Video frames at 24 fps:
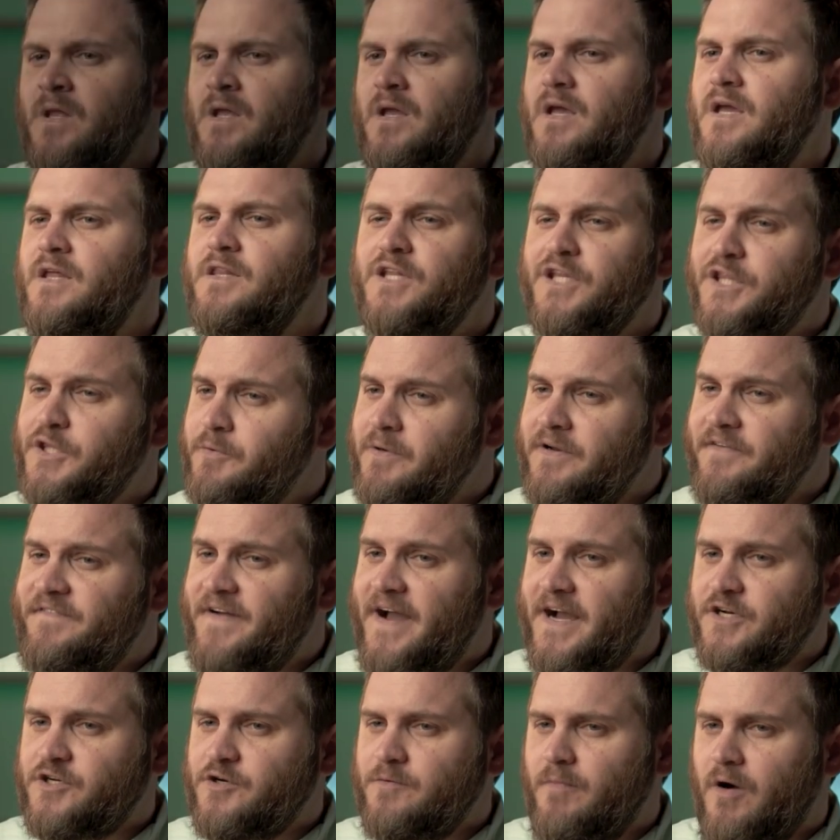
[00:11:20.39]
In the
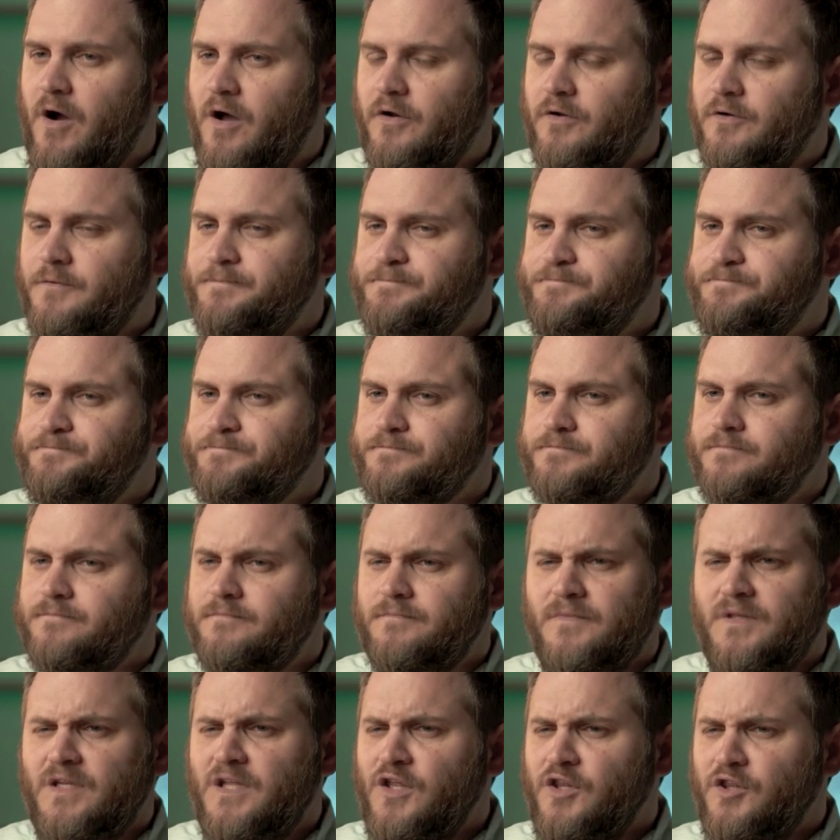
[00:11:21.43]
three-factor model,
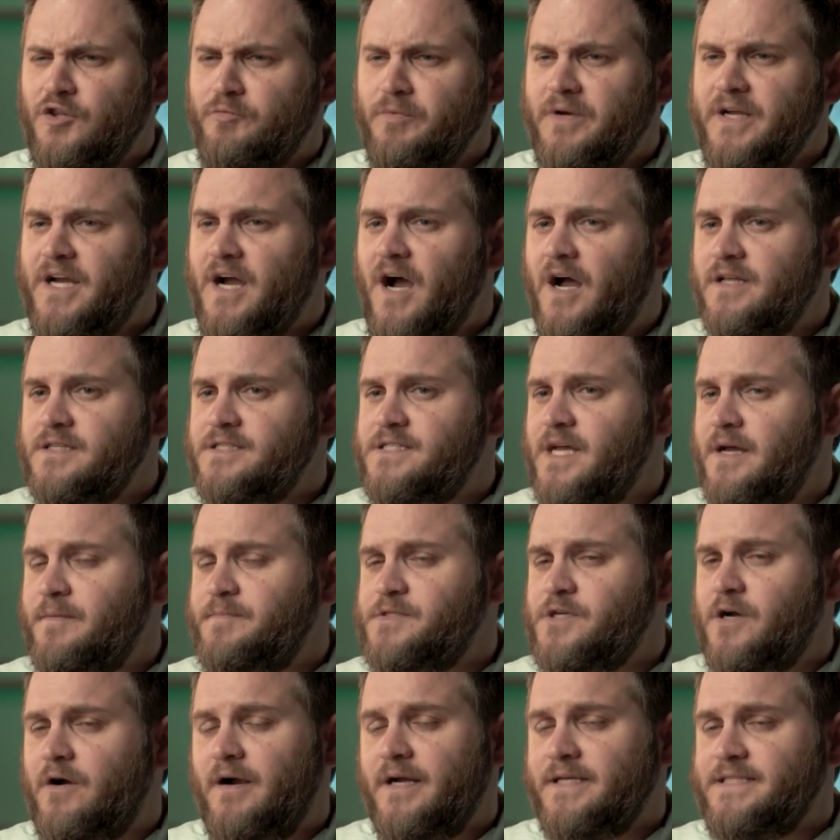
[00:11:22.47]
three concepts
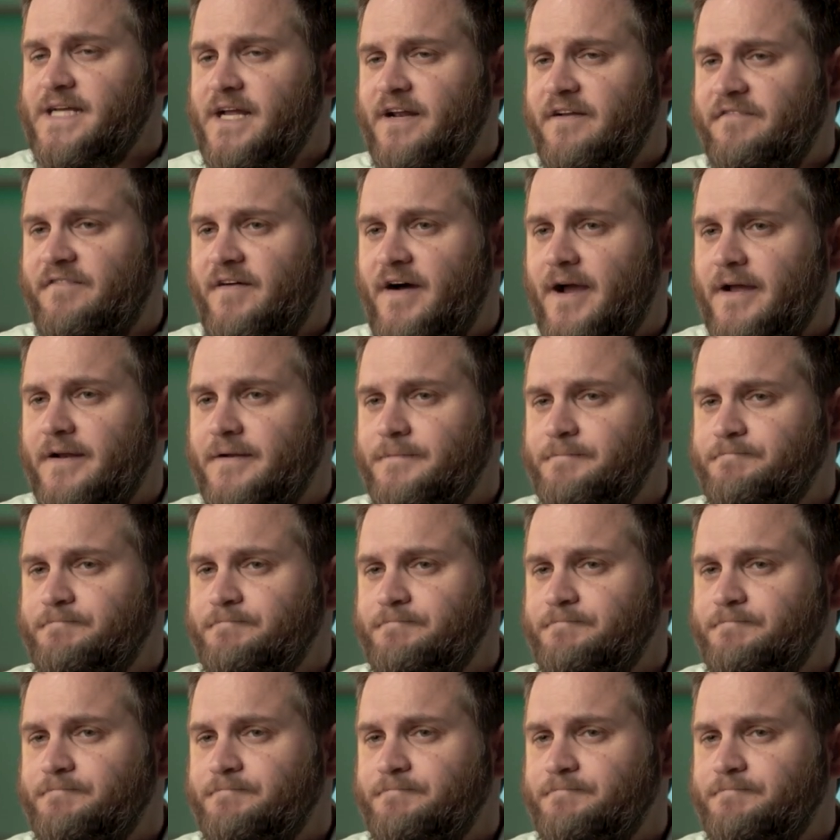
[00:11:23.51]
are identified.